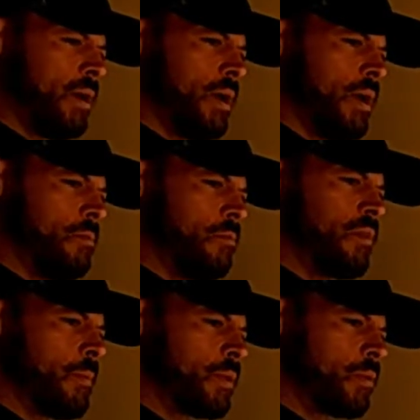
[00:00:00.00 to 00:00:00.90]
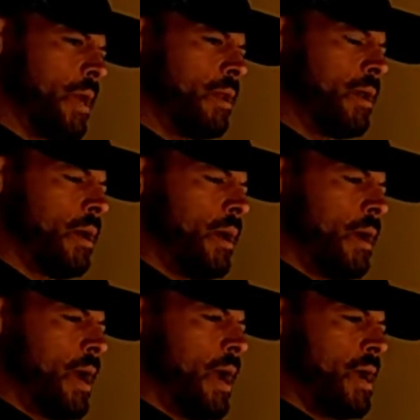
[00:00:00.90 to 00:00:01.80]
They moved up a little bit,
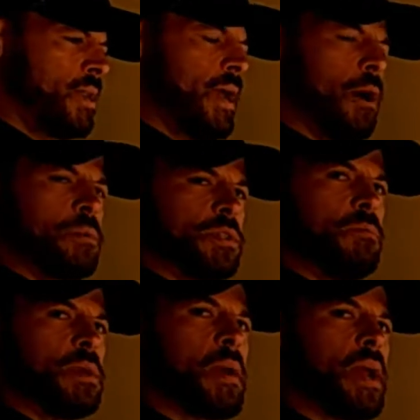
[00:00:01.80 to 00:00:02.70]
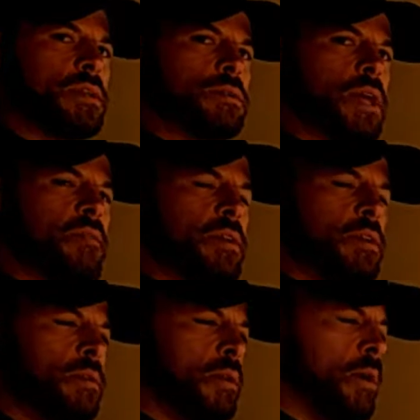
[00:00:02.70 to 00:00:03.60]
and that helped with some knee pains I was
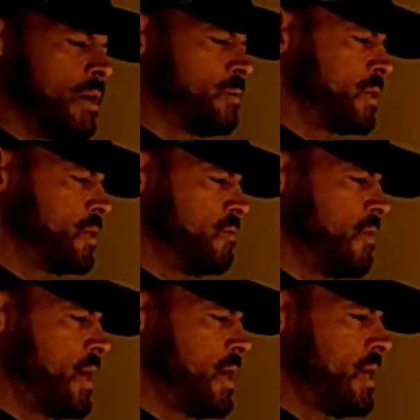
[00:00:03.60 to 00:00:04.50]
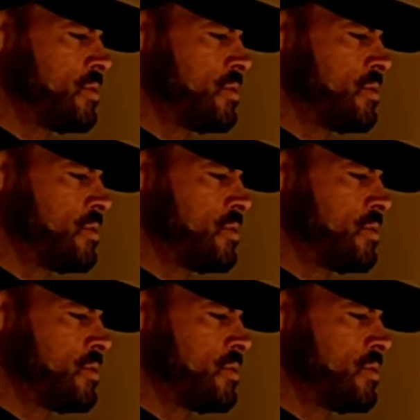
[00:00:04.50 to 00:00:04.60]
having, especially in the right knee.